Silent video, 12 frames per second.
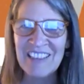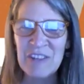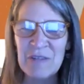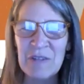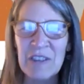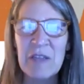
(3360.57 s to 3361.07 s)

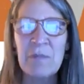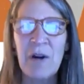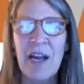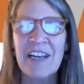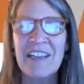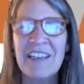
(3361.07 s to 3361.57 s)
really
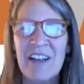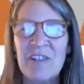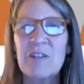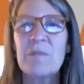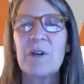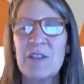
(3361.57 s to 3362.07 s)
brought it down to a
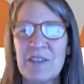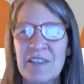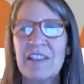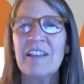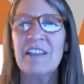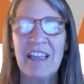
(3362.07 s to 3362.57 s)

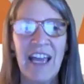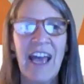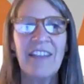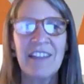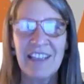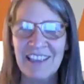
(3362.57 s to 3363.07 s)
personal, at the
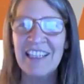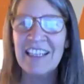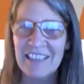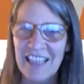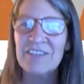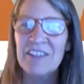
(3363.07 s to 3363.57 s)
clinic
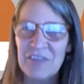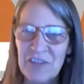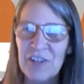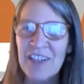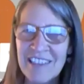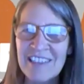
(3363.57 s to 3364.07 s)
level for
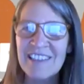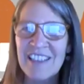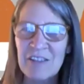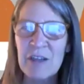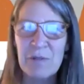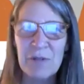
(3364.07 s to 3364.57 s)
us, and we
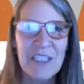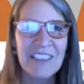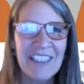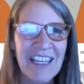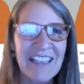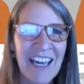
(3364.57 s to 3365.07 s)

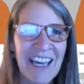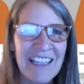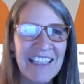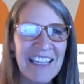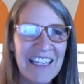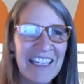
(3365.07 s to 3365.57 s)
appreciate that.
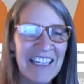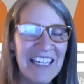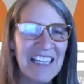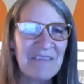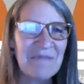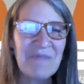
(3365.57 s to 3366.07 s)

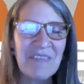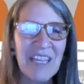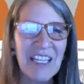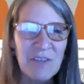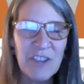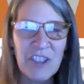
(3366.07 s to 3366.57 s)
Thanks
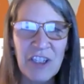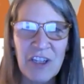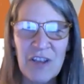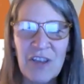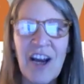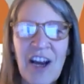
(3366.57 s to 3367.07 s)
for sharing your
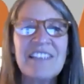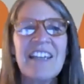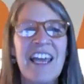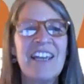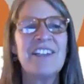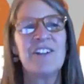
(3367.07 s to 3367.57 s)
thoughts
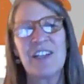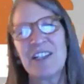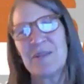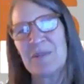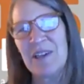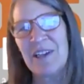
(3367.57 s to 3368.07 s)
and your
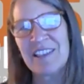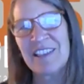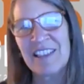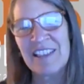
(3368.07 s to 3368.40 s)
experiences.